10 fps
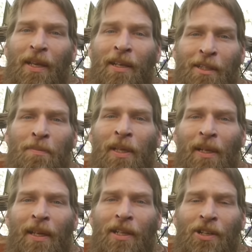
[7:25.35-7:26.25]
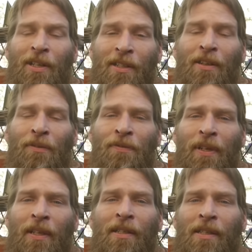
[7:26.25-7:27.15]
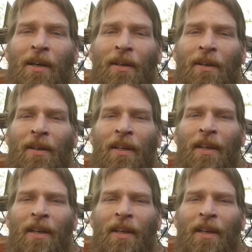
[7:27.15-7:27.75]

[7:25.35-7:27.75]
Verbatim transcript: in its middle age, it can still feed its young.